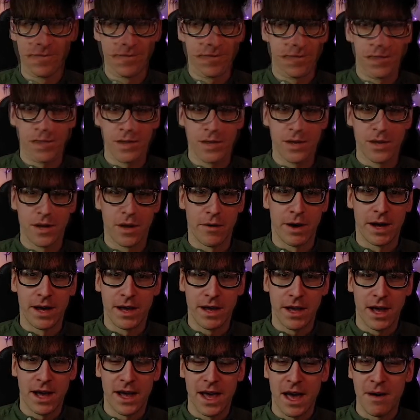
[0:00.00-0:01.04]
You know, I
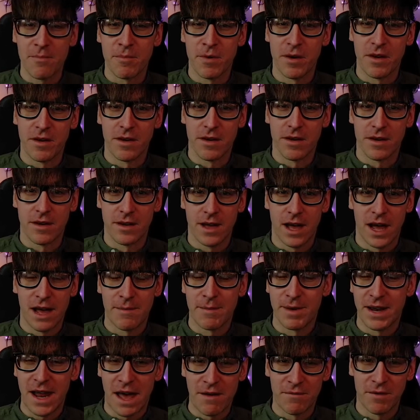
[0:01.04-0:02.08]
am an
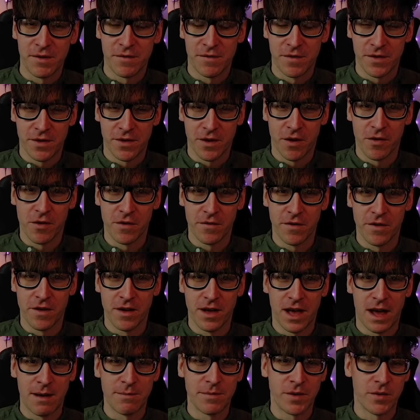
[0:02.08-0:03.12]
avid photographer.
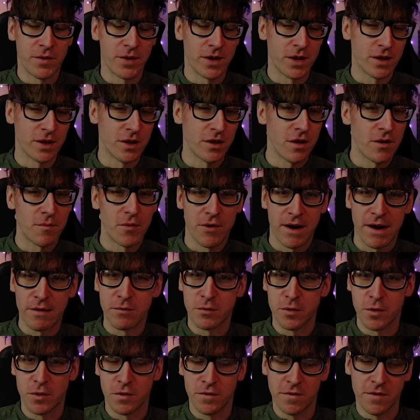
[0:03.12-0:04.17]
I'm doing a lot more
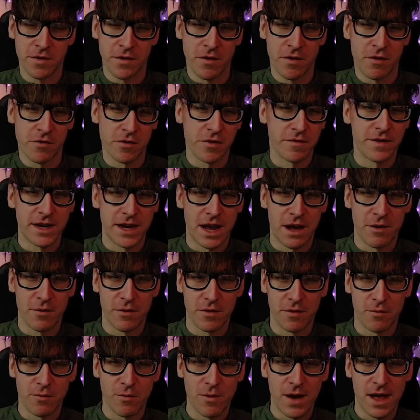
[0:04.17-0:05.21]
outdoor photography now as
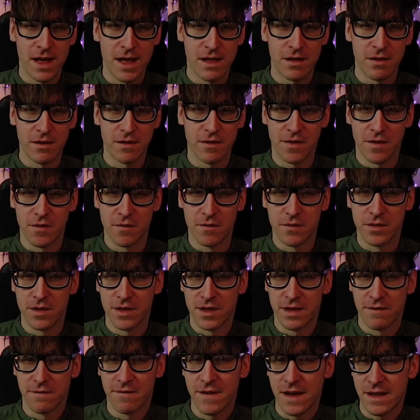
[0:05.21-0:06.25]
well. So the
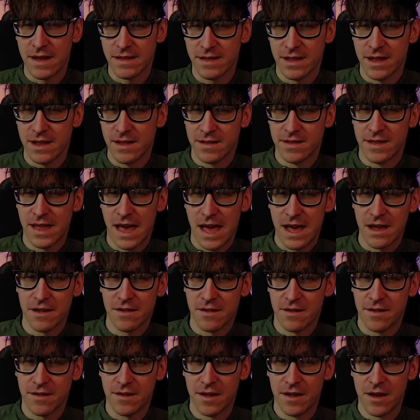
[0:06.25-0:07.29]
fact that
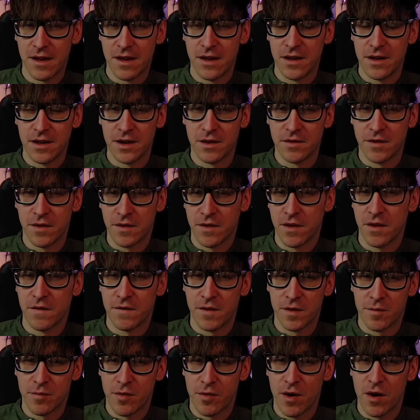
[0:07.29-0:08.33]
that's, you know, the Surface
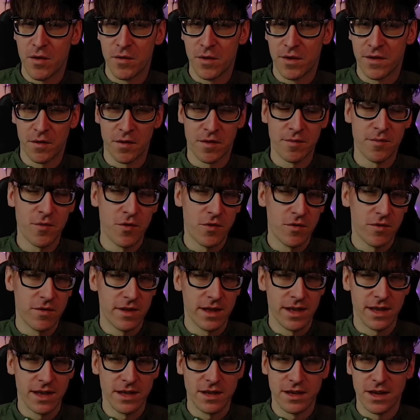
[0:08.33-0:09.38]
Pro is so small, you
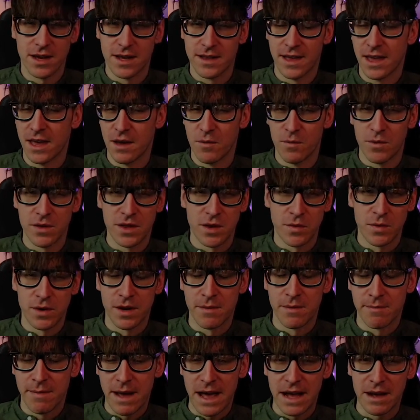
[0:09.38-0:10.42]
can take it with you in a
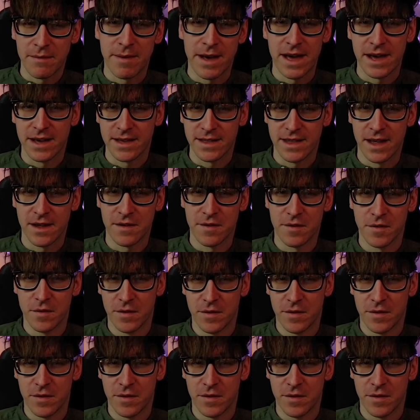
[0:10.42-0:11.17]
backpack, that sort of